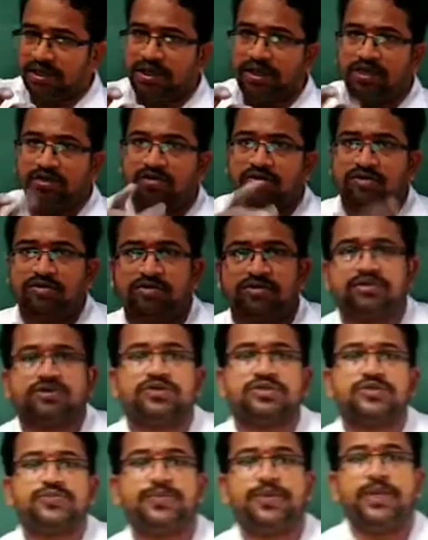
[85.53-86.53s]
you
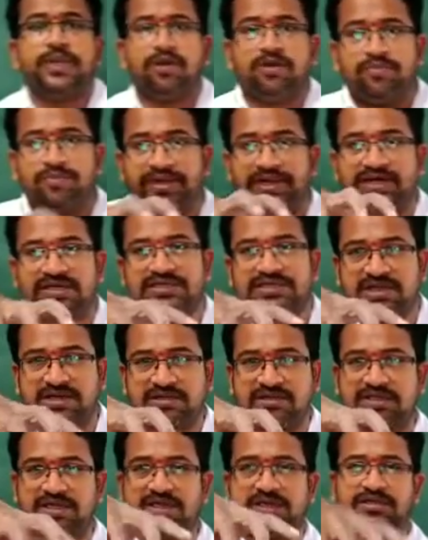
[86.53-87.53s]
know, speedometers
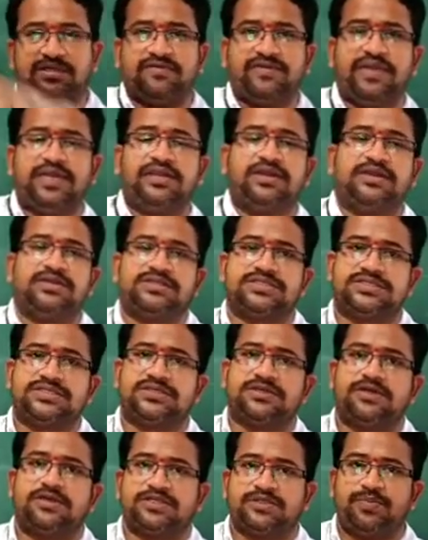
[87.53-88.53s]
are there on the
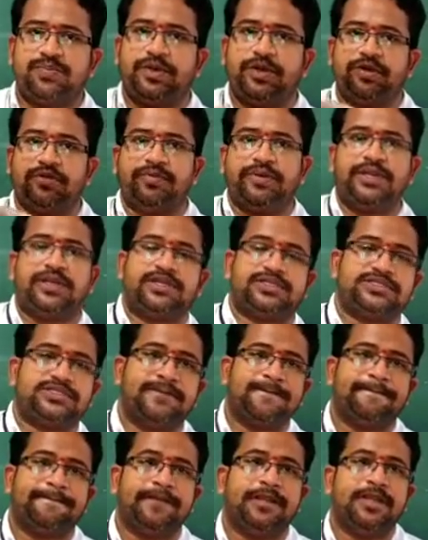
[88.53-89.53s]
vehicles. Speedometers.